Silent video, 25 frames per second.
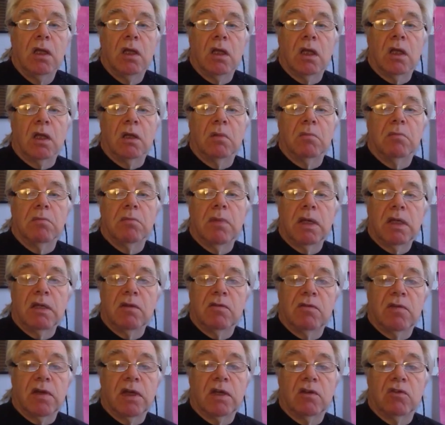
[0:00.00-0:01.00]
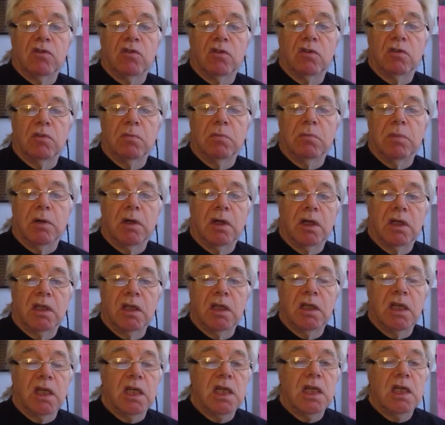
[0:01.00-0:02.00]
manufactured by
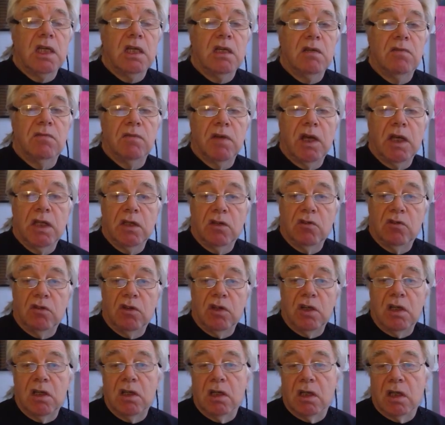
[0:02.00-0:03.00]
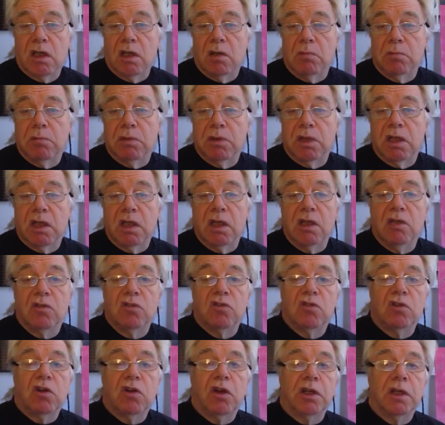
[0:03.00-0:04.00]
the Eve Energy company in
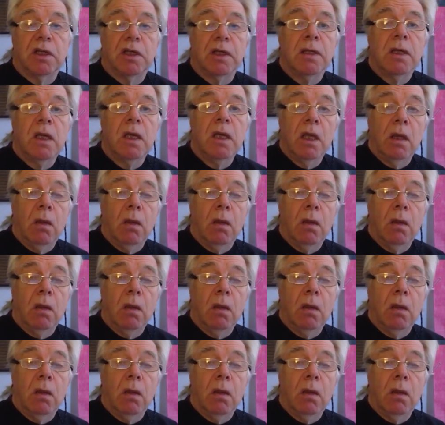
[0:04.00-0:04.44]
China.